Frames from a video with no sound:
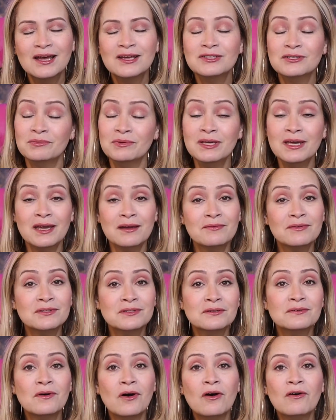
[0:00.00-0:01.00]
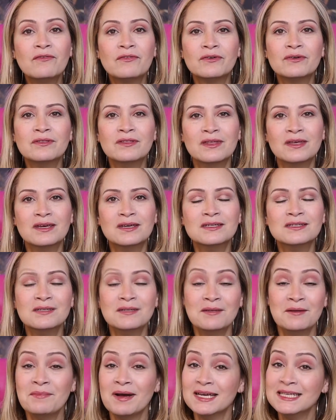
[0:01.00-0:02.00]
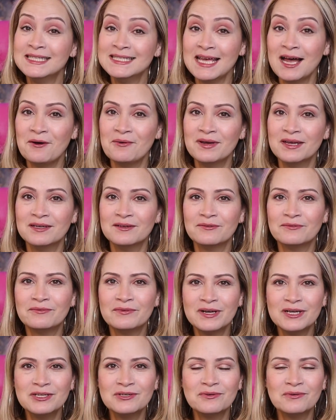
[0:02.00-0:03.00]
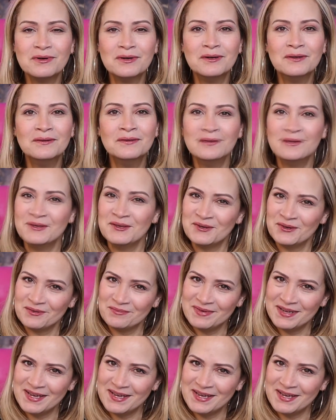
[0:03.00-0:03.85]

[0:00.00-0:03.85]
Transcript: to be able to offer this in my Samhain ritual in your